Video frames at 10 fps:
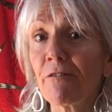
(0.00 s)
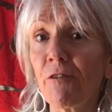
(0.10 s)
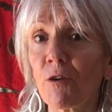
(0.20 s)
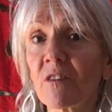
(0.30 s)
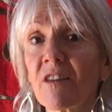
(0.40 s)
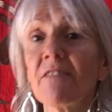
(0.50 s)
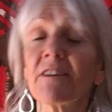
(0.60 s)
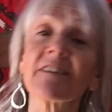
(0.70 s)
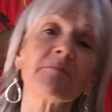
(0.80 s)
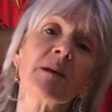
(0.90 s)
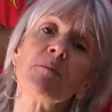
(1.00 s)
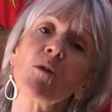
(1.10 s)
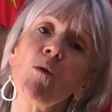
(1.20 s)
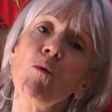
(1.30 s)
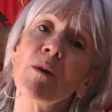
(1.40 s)
Fox Davies, and people
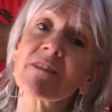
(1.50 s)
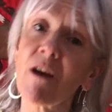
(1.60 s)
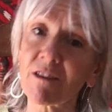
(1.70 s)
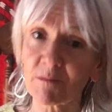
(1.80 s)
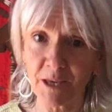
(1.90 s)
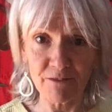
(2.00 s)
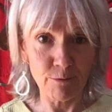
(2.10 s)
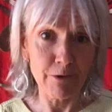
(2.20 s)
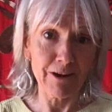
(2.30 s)
always ask me if we're